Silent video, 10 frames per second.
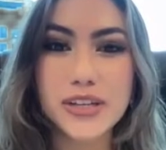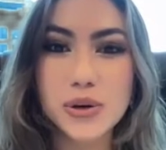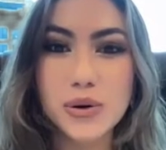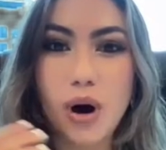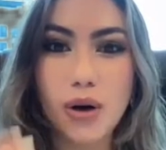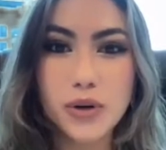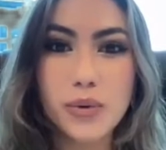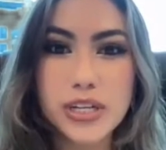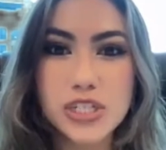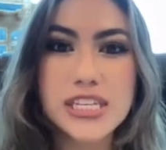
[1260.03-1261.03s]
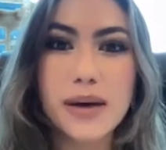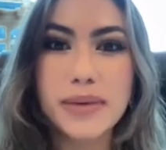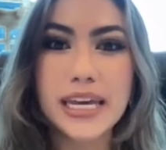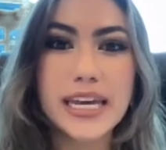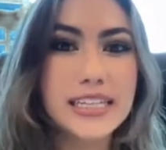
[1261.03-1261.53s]
So all the questions
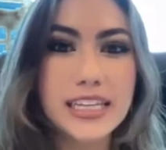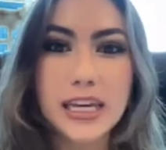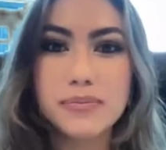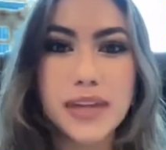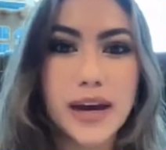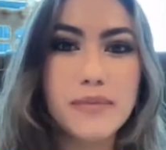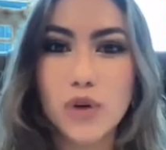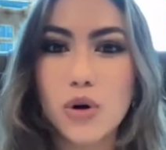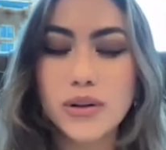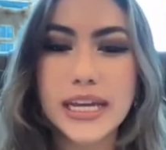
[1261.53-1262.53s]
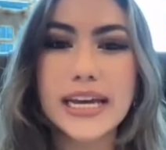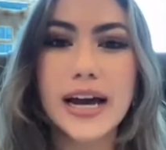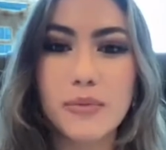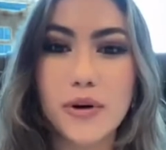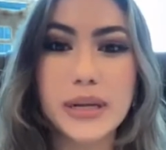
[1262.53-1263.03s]
coming in, keep them rolling.
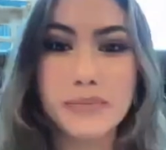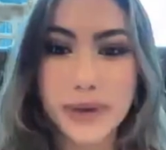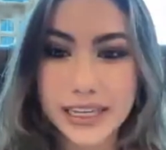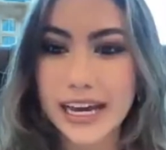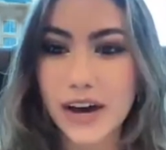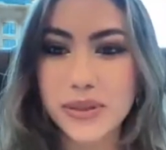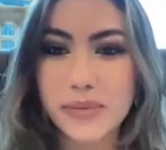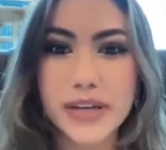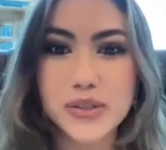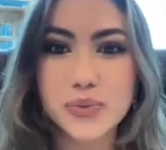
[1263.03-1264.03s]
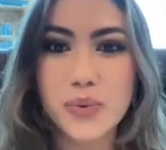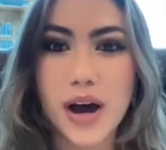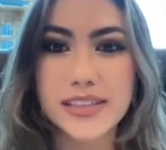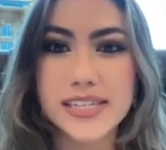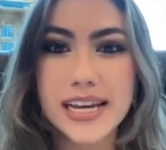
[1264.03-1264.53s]
I'm already picking out the best
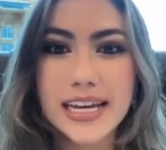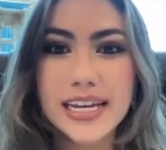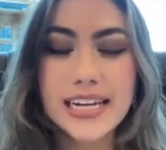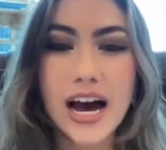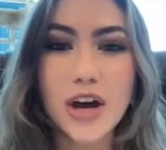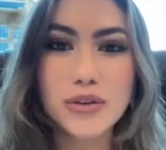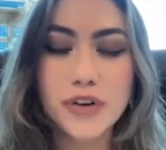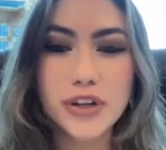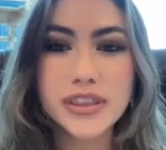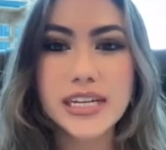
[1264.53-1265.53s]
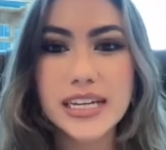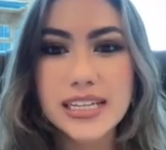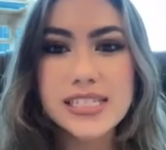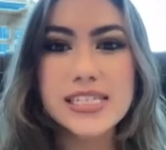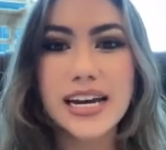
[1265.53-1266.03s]
ones. Now you've heard the
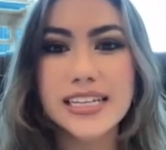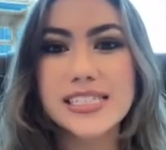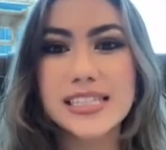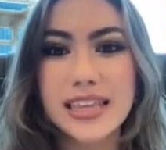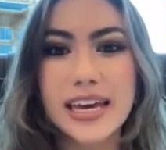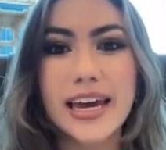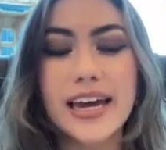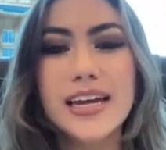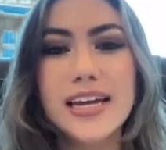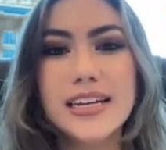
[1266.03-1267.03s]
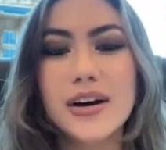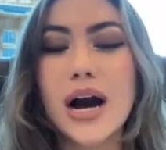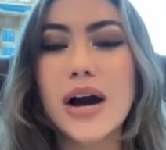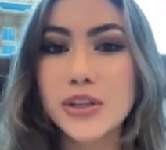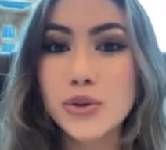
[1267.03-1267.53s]
insights there. Now
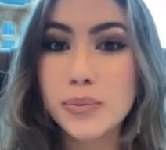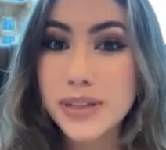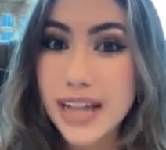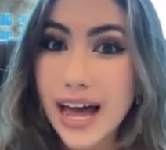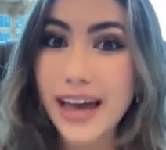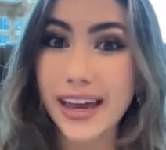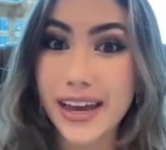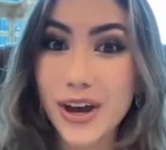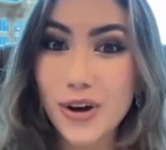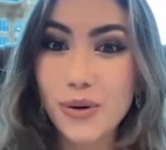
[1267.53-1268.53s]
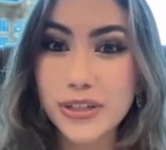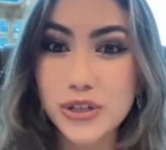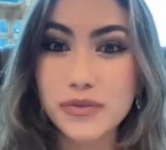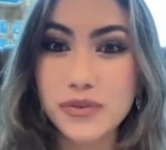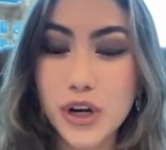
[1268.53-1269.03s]
how can you apply what
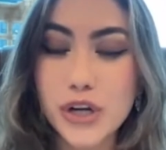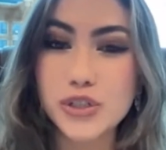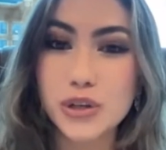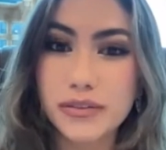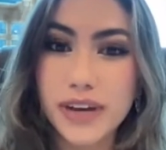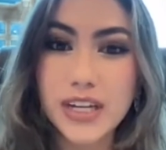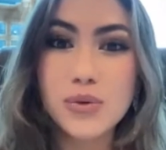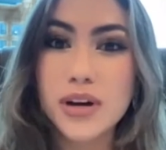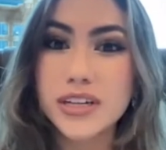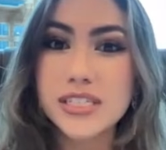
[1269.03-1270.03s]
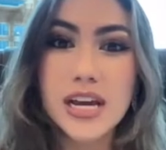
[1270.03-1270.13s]
you've learned? So if anyone's